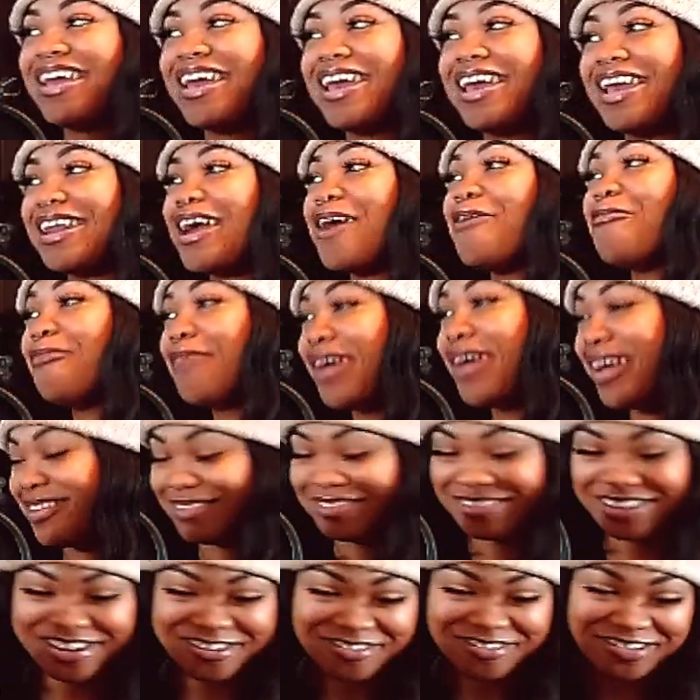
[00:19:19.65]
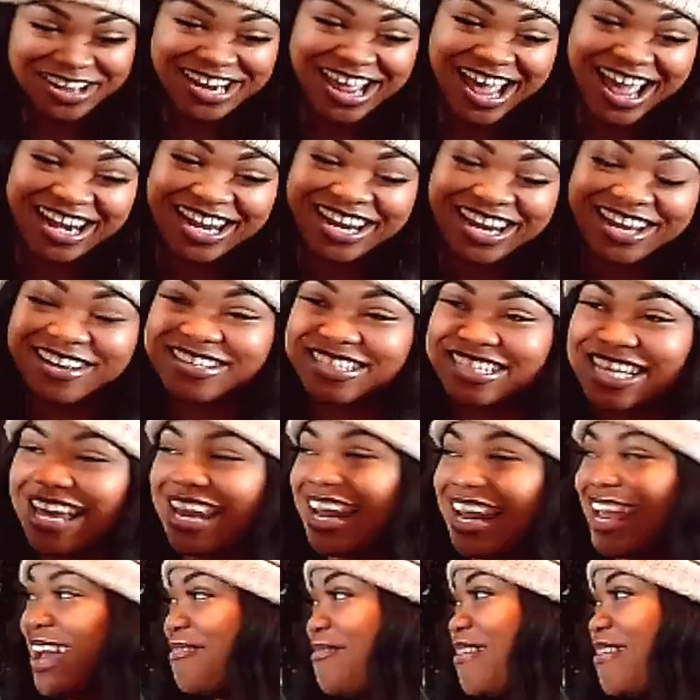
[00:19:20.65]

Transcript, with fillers: And I'm wait, no, I didn't go say that.